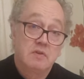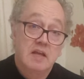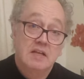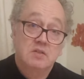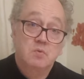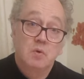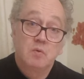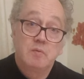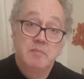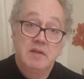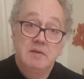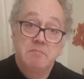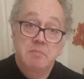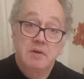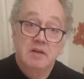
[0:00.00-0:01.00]
that's what we
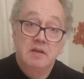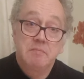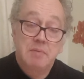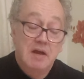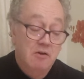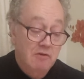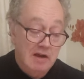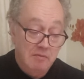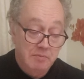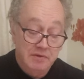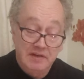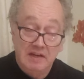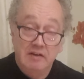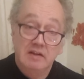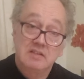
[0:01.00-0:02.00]
mean by power output.
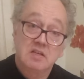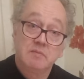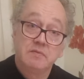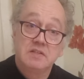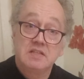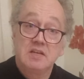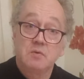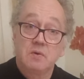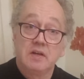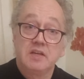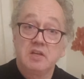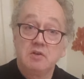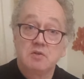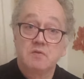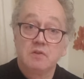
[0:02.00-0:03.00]
Now that's obviously quite a
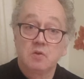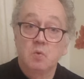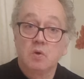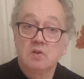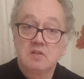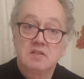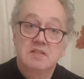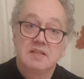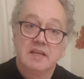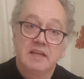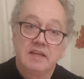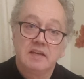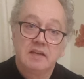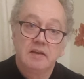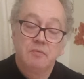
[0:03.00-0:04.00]
useful
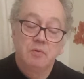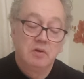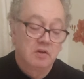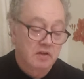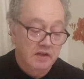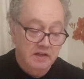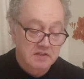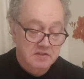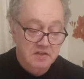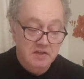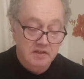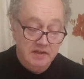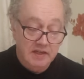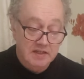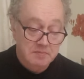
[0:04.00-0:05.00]
quantity if we're looking at
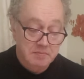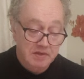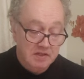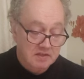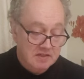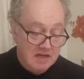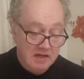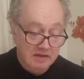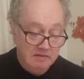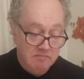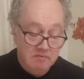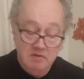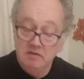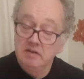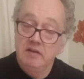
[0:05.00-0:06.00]
circuits, because
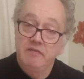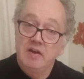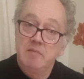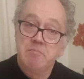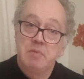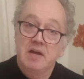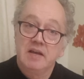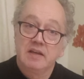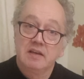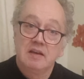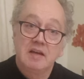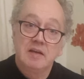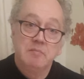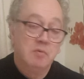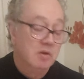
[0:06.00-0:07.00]
if I'm buying a
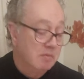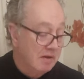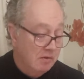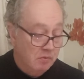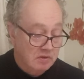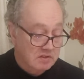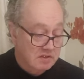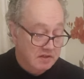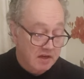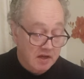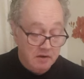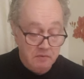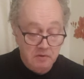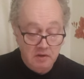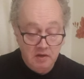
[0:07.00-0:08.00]
light bulb, I want to
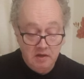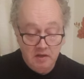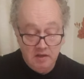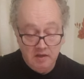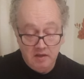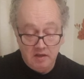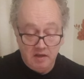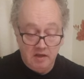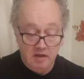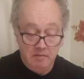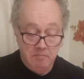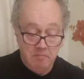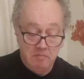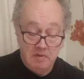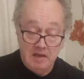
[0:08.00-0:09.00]
know
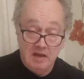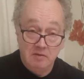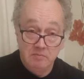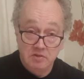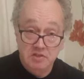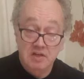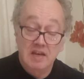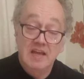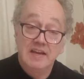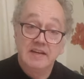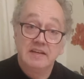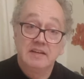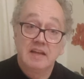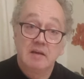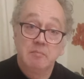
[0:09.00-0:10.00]
how much
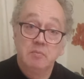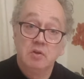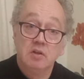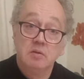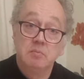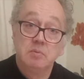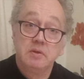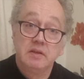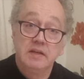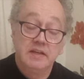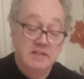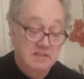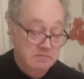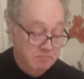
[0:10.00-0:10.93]
light that bulb is